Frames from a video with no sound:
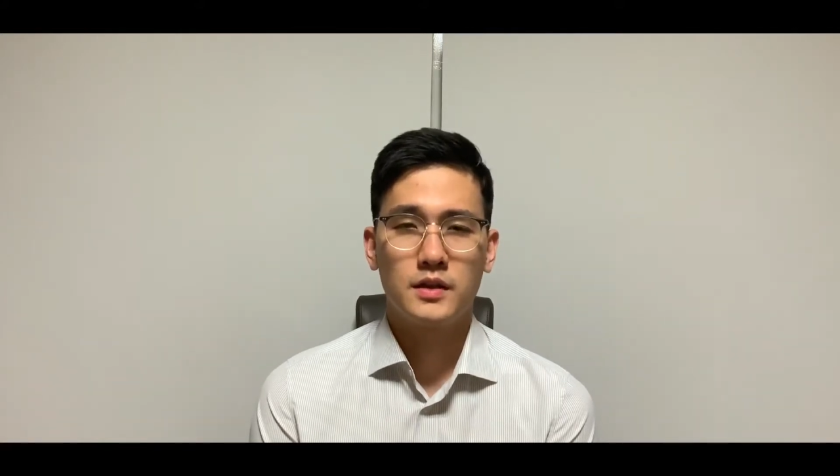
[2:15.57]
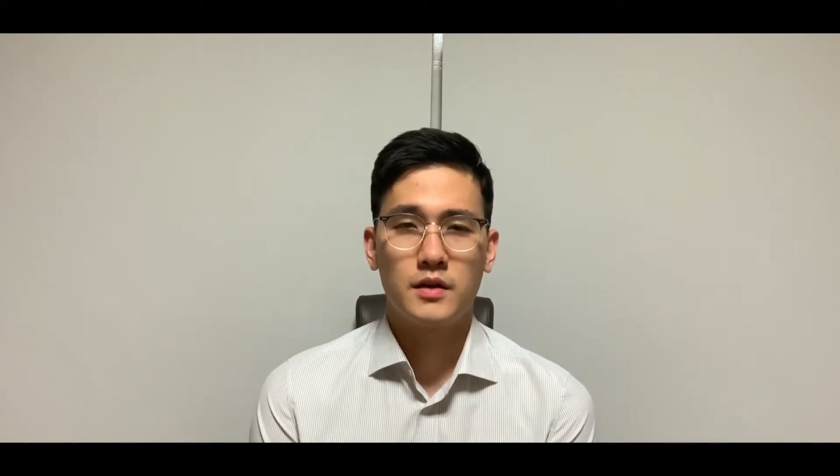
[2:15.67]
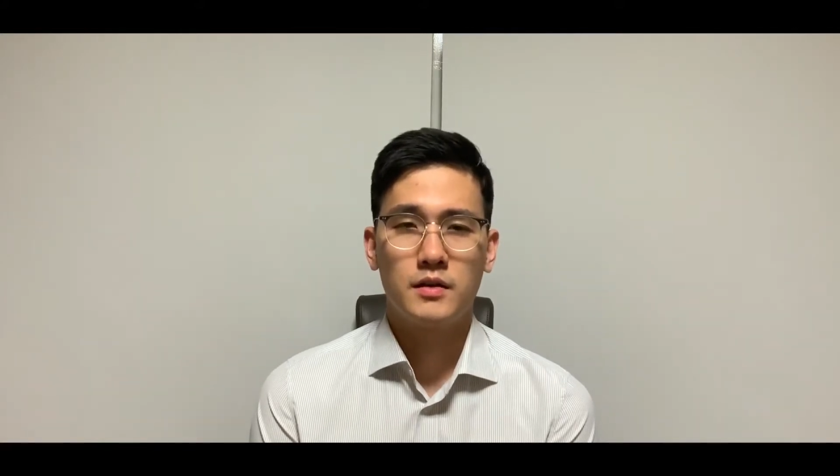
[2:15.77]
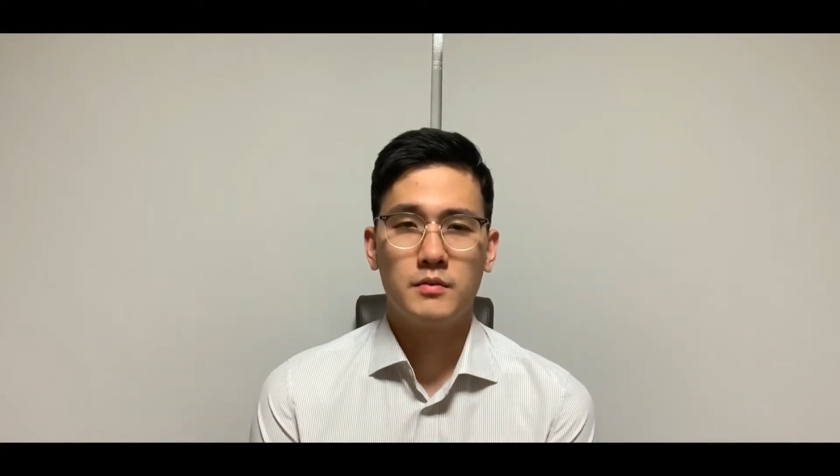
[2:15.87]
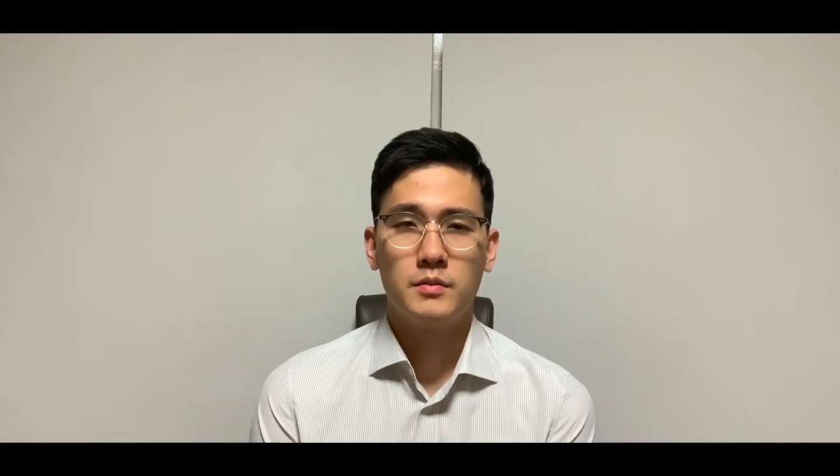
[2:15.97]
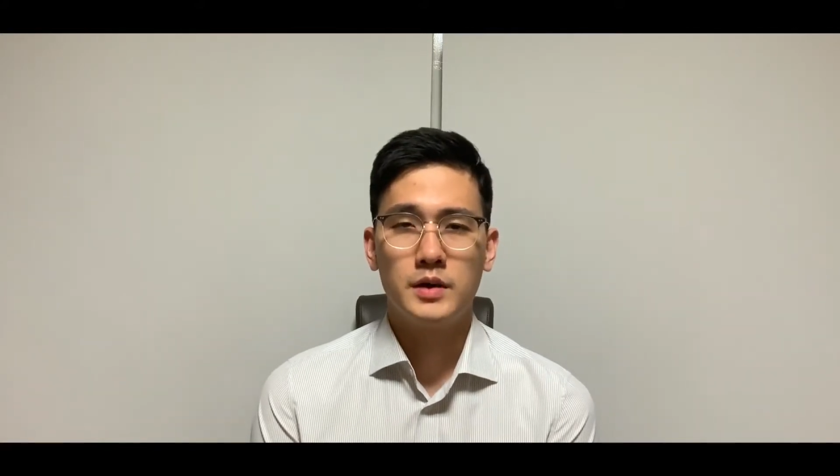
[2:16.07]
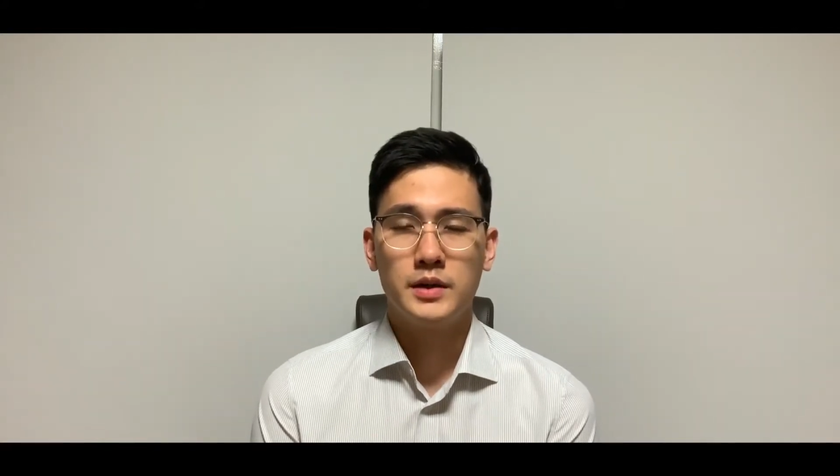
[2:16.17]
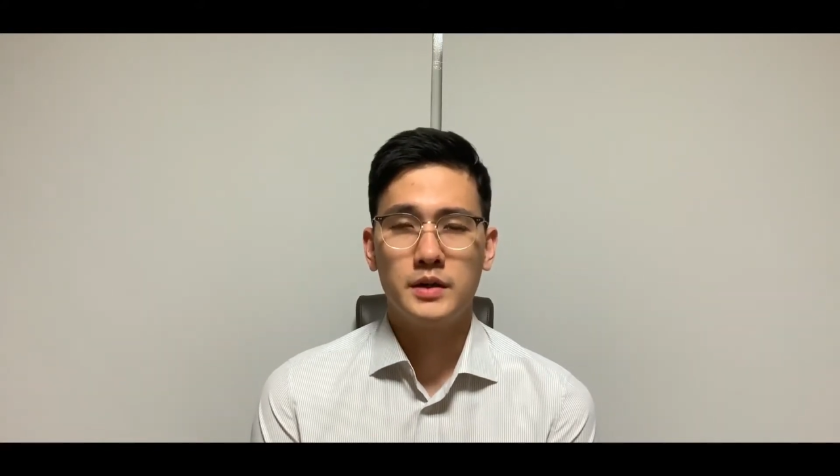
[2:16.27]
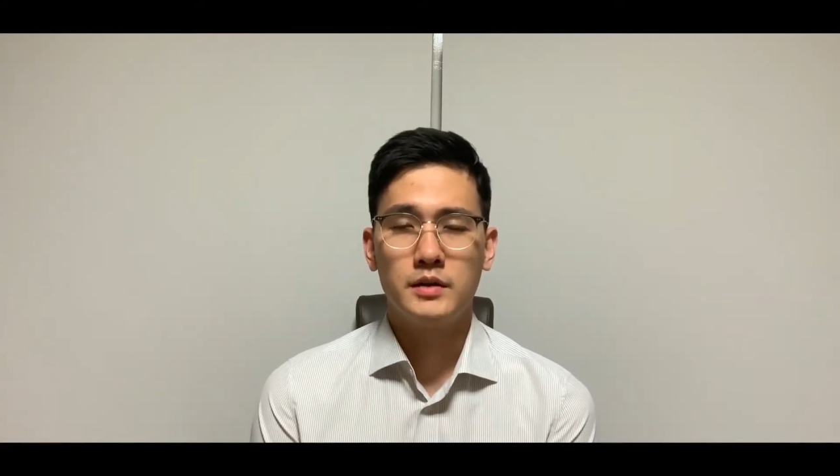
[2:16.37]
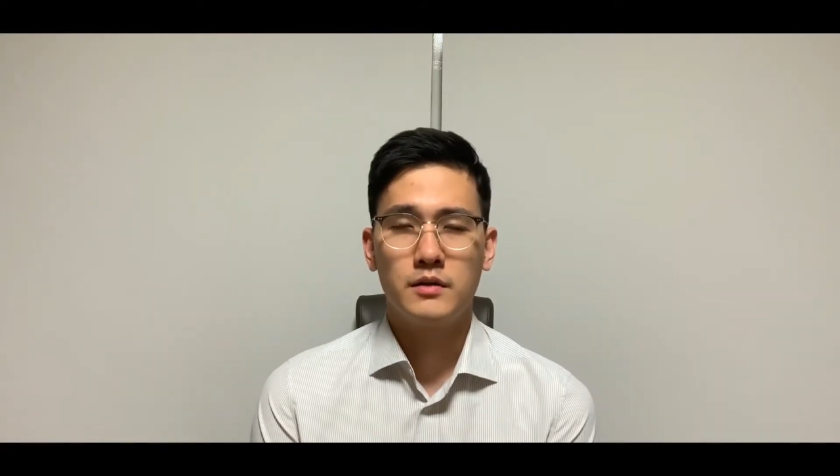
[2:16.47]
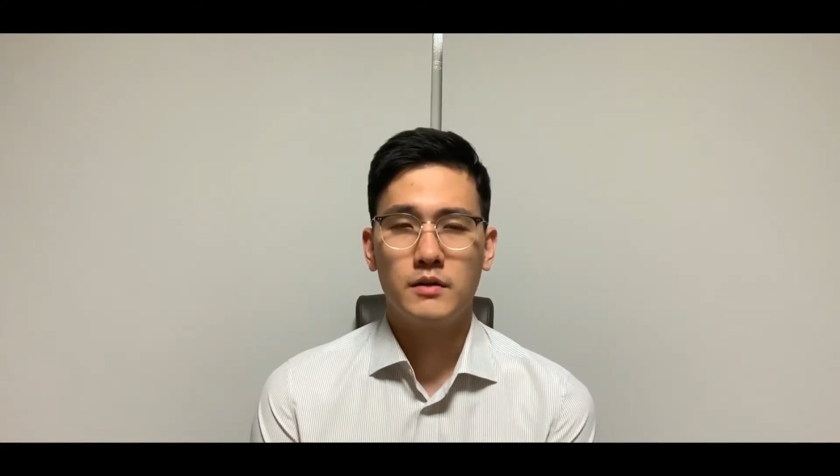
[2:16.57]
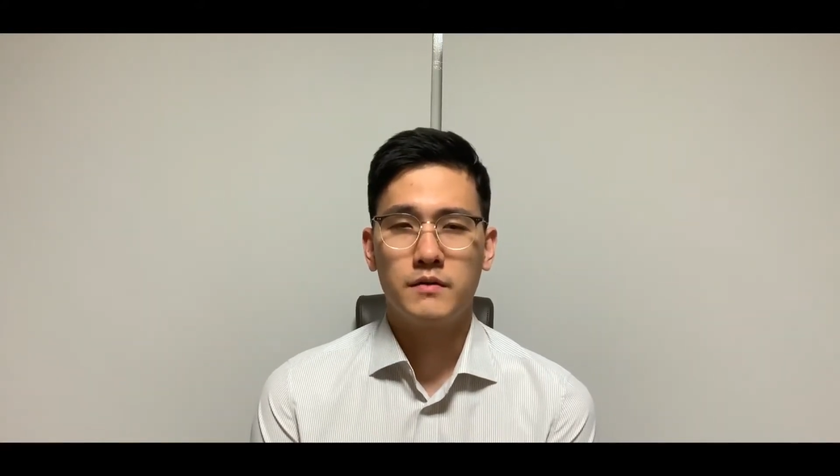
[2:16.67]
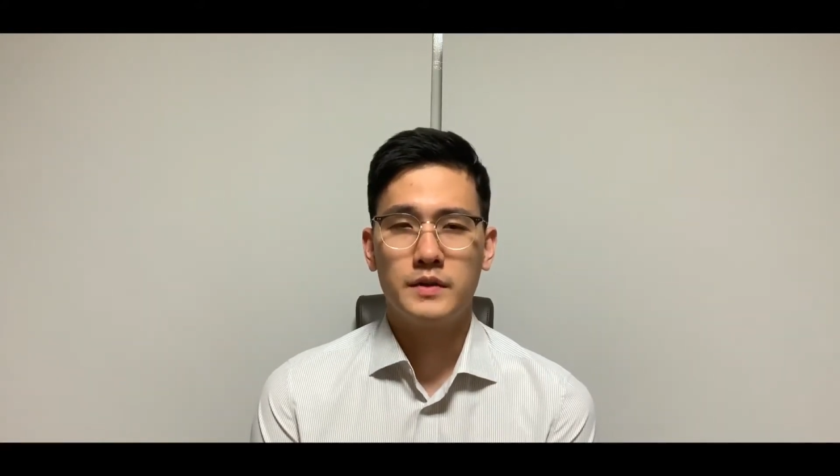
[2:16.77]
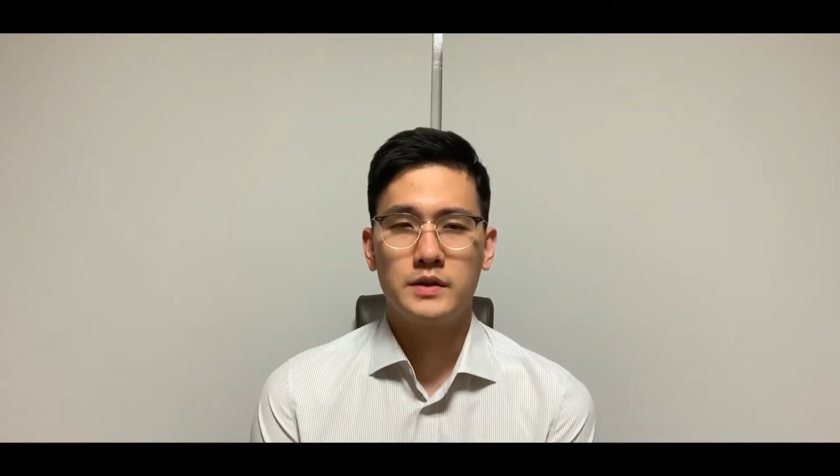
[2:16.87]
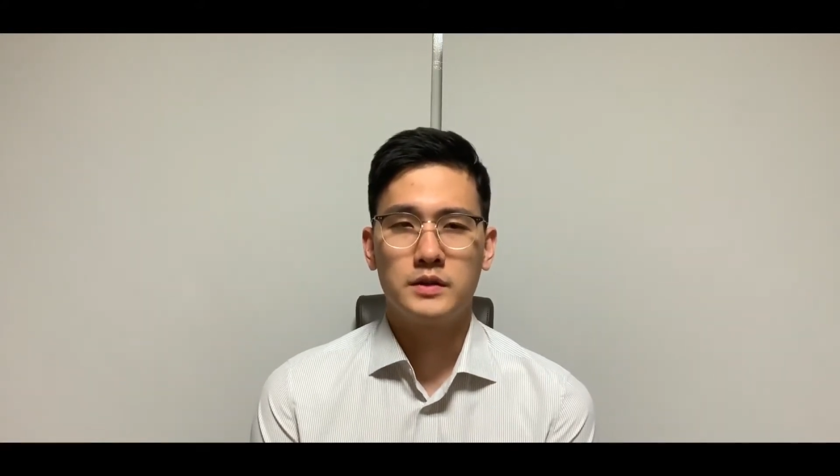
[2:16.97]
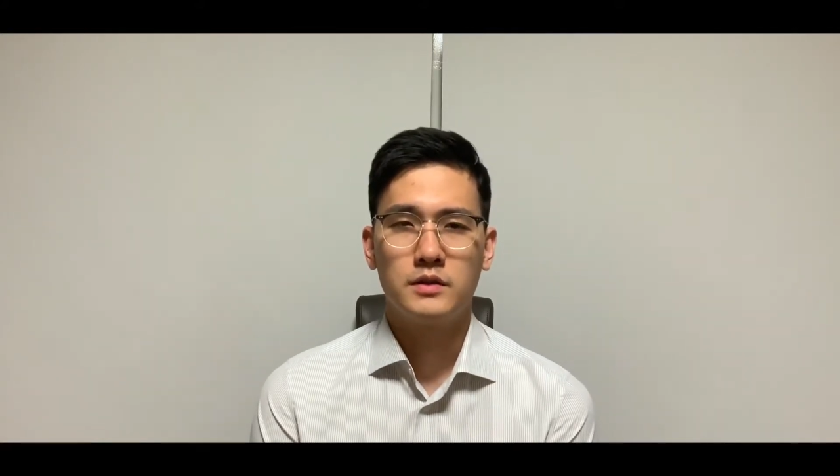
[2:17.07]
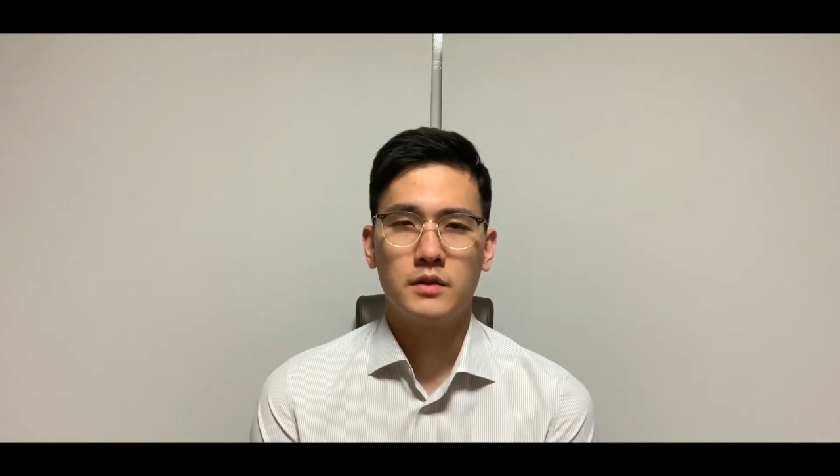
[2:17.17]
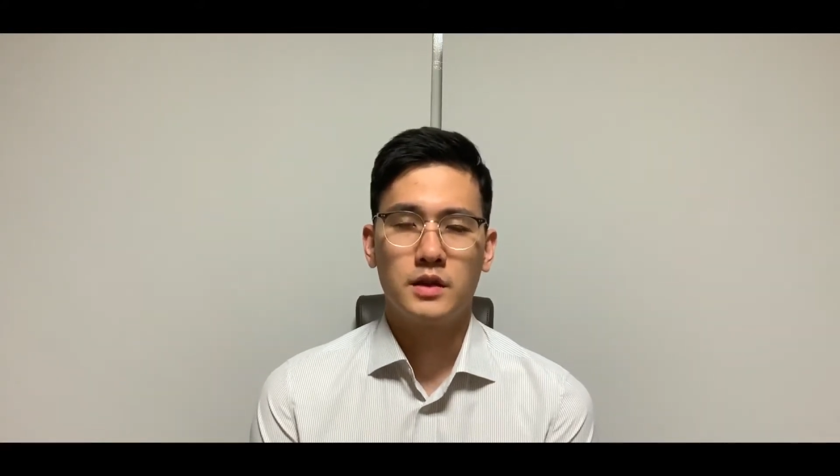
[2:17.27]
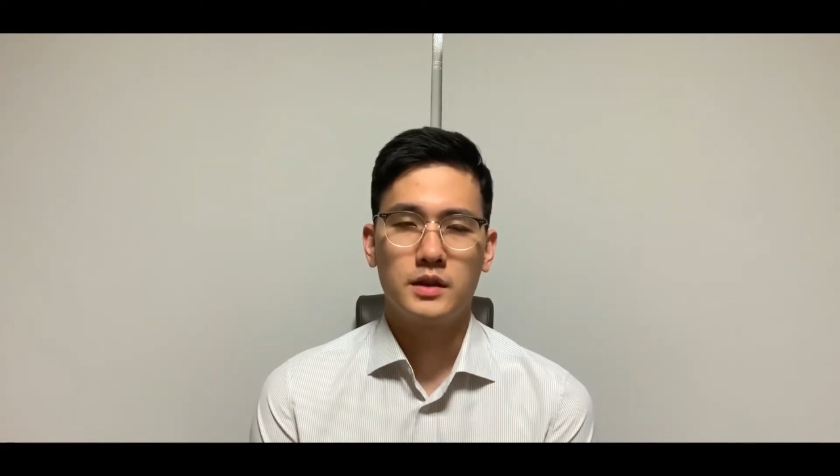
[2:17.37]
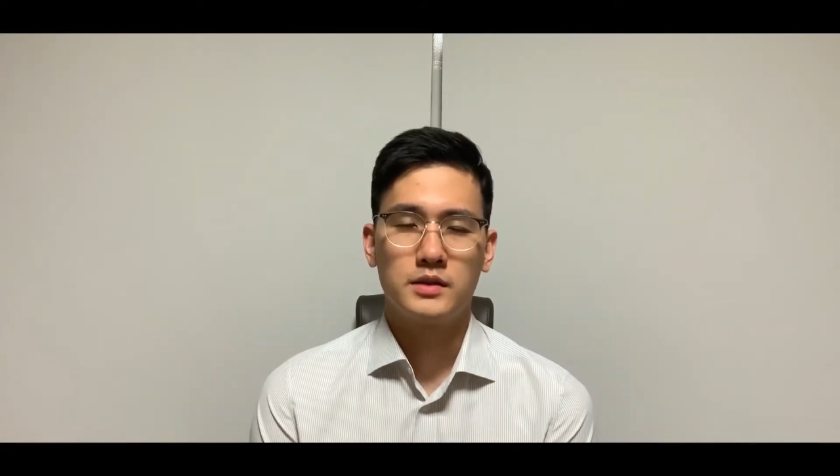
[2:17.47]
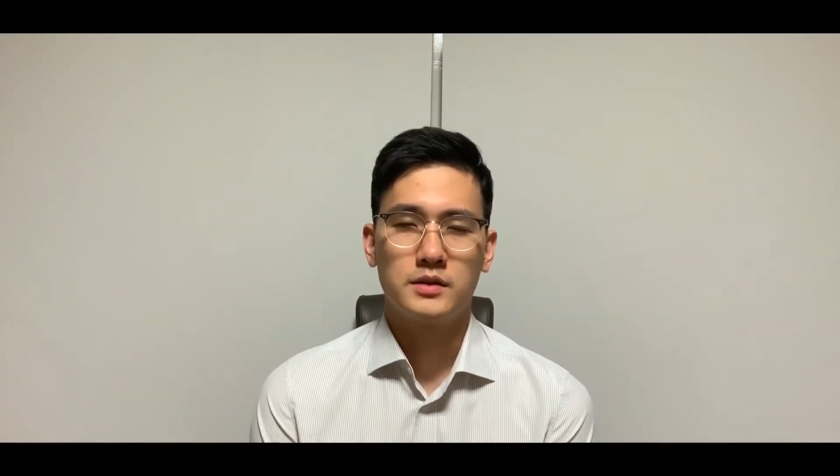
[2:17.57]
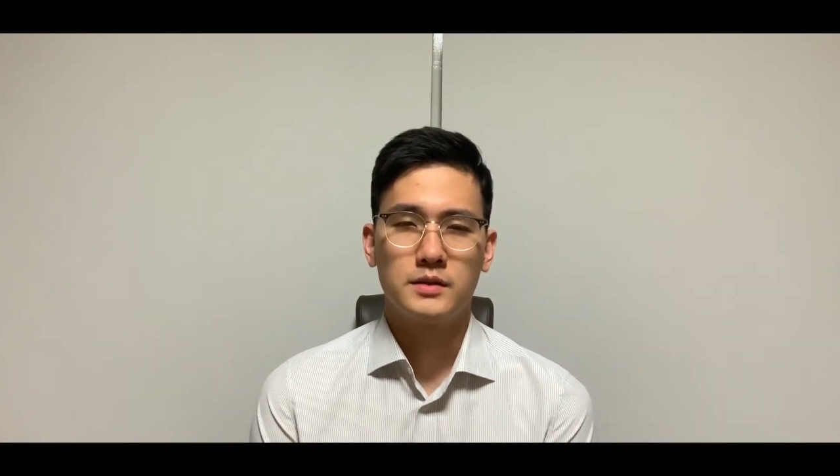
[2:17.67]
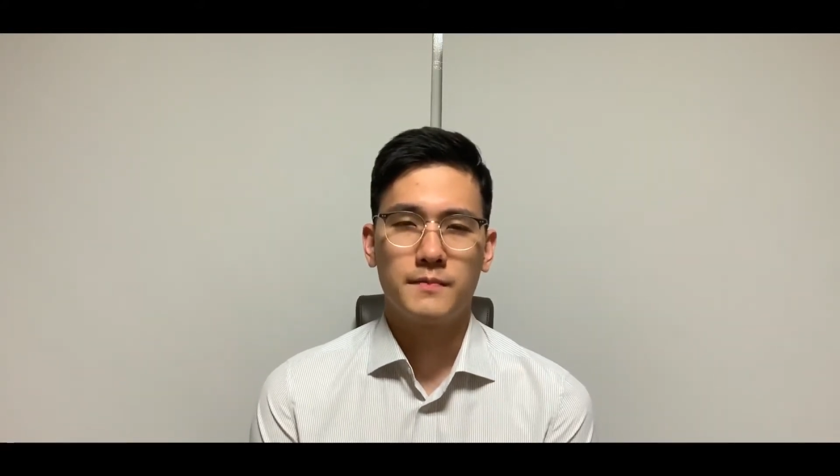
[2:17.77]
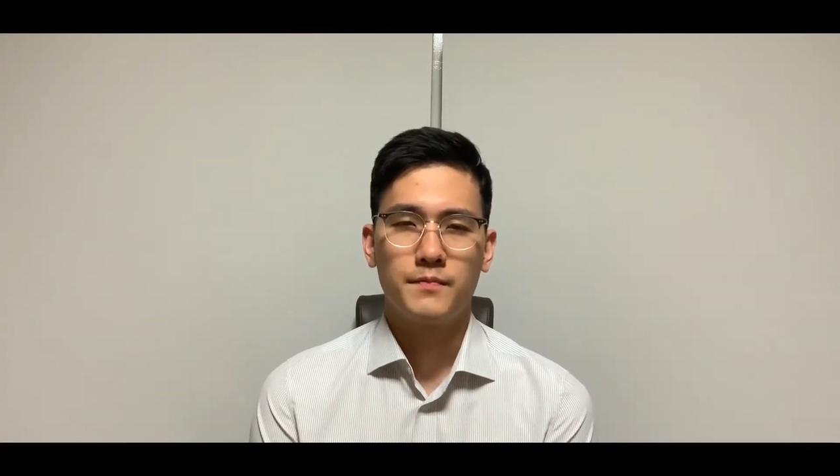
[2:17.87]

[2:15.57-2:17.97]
our money, or physical things.